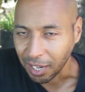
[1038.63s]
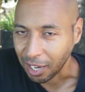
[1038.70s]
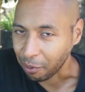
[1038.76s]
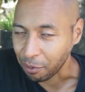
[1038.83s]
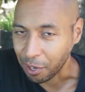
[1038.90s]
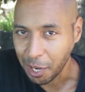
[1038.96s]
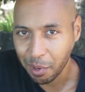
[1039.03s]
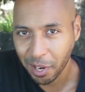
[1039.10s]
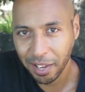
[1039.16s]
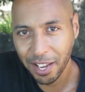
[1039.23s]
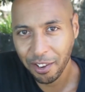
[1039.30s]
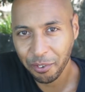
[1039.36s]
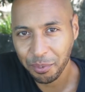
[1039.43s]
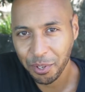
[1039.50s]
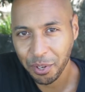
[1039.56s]
I really want to
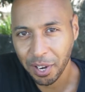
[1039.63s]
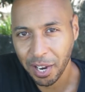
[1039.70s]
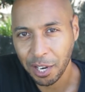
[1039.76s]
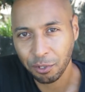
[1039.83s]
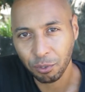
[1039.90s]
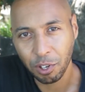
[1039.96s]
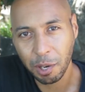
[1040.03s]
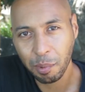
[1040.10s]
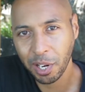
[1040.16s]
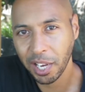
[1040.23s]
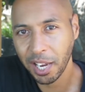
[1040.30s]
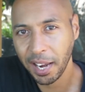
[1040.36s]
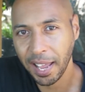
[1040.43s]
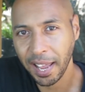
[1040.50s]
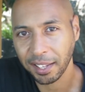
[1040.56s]
hear from you guys, really want
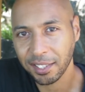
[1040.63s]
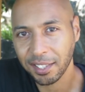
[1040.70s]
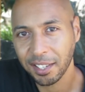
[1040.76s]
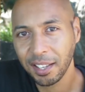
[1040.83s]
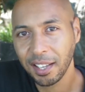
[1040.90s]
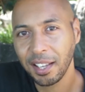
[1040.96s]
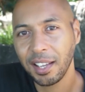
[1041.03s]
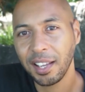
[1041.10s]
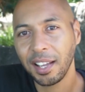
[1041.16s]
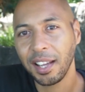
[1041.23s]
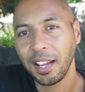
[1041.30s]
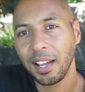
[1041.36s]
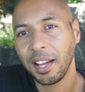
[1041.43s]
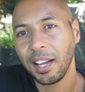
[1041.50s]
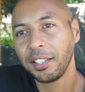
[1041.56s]
to connect.
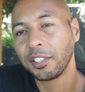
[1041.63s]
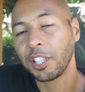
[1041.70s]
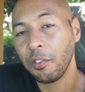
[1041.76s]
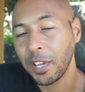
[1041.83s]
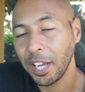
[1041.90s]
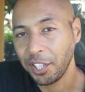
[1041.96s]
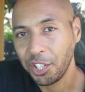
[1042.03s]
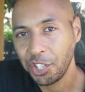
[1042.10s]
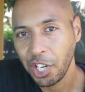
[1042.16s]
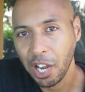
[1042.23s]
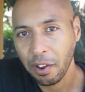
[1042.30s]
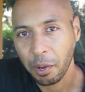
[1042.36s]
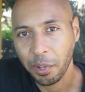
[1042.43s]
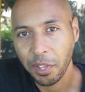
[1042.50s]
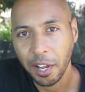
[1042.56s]
Don't forget to
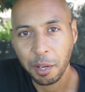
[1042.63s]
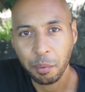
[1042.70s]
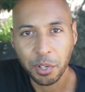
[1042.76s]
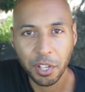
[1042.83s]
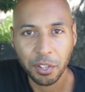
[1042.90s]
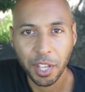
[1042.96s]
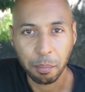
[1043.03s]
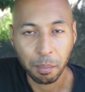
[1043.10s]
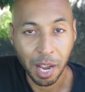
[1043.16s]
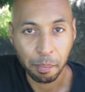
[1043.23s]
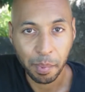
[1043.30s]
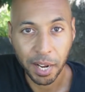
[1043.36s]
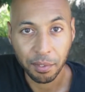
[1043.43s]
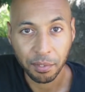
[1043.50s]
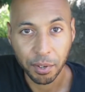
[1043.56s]
share it with anyone you think might
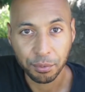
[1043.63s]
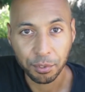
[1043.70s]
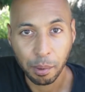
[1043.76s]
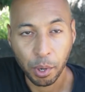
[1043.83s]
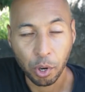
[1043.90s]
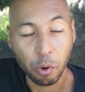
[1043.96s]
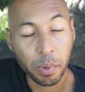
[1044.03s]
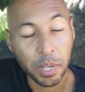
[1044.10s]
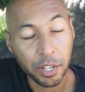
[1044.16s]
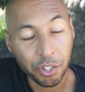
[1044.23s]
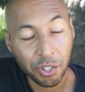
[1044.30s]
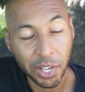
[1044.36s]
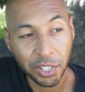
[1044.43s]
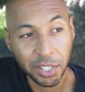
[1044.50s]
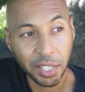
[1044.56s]
benefit from it or be
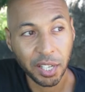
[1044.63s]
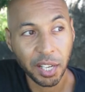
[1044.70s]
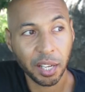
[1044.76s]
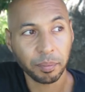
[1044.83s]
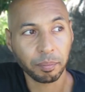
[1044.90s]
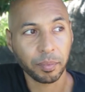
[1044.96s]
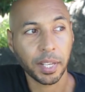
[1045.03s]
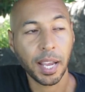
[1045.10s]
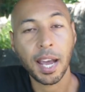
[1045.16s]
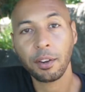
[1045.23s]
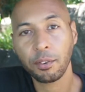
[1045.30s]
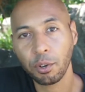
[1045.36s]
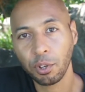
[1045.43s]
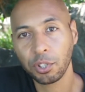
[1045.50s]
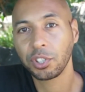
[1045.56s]
interested in it. And
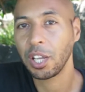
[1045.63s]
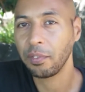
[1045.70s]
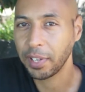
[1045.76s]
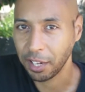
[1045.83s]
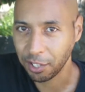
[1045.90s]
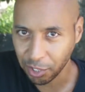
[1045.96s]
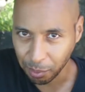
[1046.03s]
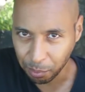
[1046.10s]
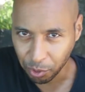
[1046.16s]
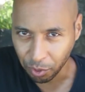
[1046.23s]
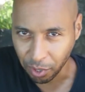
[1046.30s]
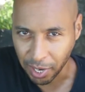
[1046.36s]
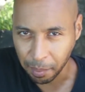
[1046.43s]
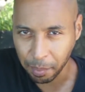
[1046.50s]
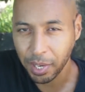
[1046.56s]
of course, don't forget to
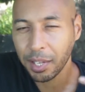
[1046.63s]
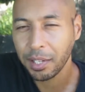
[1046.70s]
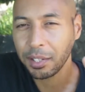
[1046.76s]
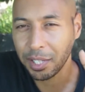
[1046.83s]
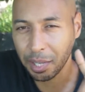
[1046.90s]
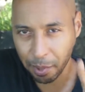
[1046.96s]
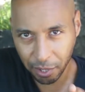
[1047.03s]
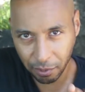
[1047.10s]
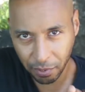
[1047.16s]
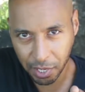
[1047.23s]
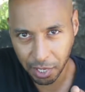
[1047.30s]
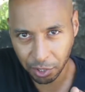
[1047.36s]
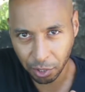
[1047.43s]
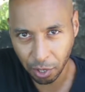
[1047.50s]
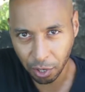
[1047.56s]
subscribe to
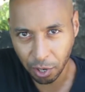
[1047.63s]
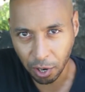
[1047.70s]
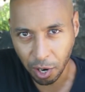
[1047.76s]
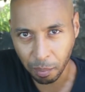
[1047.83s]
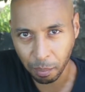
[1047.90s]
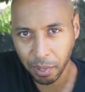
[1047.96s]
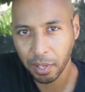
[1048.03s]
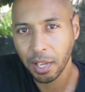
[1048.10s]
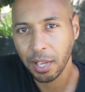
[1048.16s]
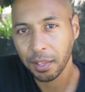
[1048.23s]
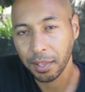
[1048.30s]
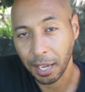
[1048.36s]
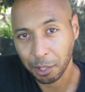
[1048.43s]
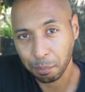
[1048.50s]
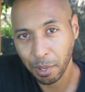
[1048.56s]
timothyphoenix.com.
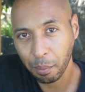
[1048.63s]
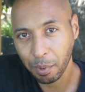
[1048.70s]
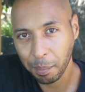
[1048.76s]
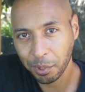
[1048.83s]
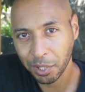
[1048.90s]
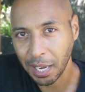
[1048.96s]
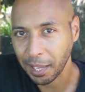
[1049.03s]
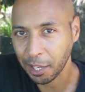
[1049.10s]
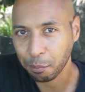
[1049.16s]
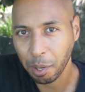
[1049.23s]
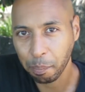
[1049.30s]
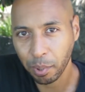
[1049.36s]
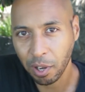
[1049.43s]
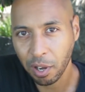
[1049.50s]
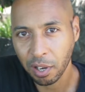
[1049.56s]
That's my website, that's my
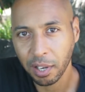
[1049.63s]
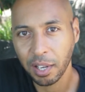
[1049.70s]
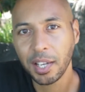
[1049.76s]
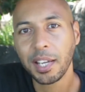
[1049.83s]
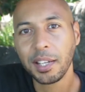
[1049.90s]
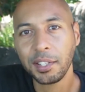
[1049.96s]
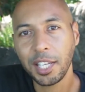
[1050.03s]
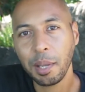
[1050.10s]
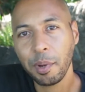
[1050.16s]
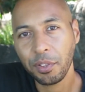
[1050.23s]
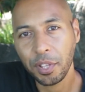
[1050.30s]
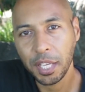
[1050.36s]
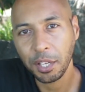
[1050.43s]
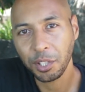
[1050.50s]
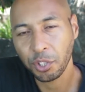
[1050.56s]
blog,
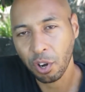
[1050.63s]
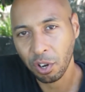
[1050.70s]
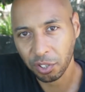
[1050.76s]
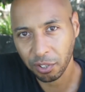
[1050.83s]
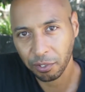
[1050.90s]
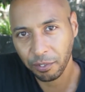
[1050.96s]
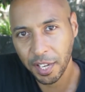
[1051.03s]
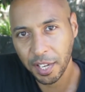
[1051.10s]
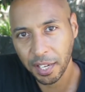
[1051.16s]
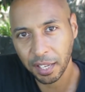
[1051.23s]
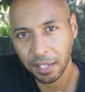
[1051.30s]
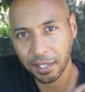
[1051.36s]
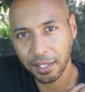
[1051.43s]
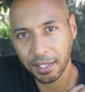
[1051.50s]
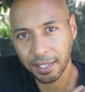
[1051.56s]

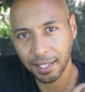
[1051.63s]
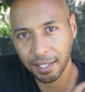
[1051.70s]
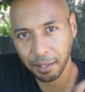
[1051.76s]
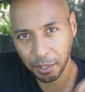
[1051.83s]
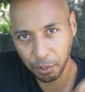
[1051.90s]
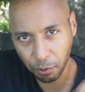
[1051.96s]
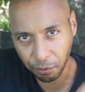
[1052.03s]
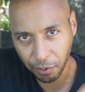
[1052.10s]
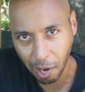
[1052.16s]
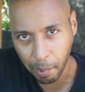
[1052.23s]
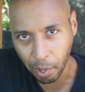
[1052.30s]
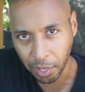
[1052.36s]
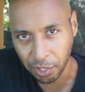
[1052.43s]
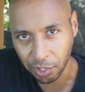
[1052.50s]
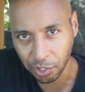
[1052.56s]
timothy.phoenix. You'll find
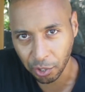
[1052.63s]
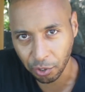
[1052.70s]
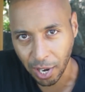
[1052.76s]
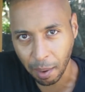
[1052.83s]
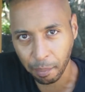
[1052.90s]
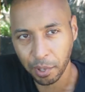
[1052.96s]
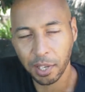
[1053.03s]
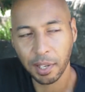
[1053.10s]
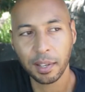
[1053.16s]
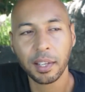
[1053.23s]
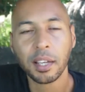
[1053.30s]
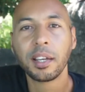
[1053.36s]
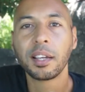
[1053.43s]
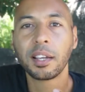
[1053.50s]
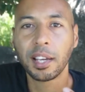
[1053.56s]
me on Instagram.
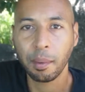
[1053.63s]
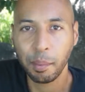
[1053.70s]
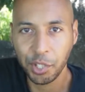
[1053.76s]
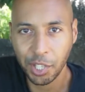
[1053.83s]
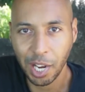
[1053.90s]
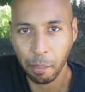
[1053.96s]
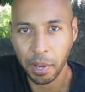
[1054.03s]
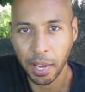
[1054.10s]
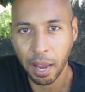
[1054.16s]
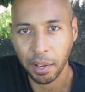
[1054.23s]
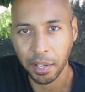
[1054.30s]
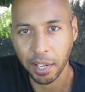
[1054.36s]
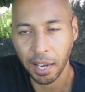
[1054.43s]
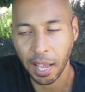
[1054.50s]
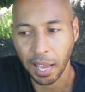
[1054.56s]
Come and check me out
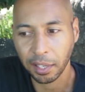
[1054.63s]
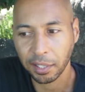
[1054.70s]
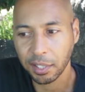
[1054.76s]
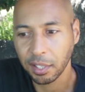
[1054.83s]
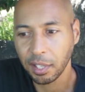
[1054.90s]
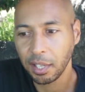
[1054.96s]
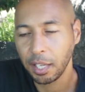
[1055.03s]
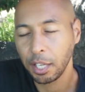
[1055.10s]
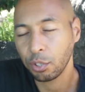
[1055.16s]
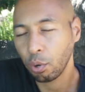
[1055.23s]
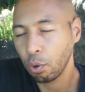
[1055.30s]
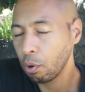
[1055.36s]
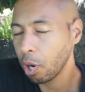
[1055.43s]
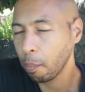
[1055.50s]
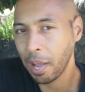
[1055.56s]
and connect. It's
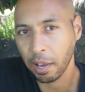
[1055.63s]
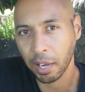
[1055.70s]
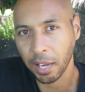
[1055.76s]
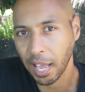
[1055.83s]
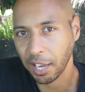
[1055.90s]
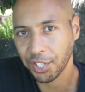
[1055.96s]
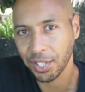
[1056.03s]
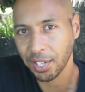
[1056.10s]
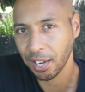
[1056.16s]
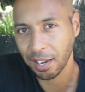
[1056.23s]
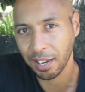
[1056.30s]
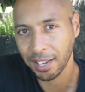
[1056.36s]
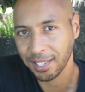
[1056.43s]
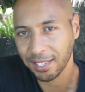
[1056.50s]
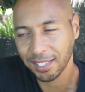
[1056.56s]
all about connection,
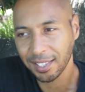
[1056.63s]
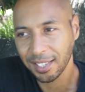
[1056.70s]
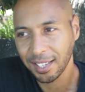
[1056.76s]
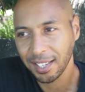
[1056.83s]
guys.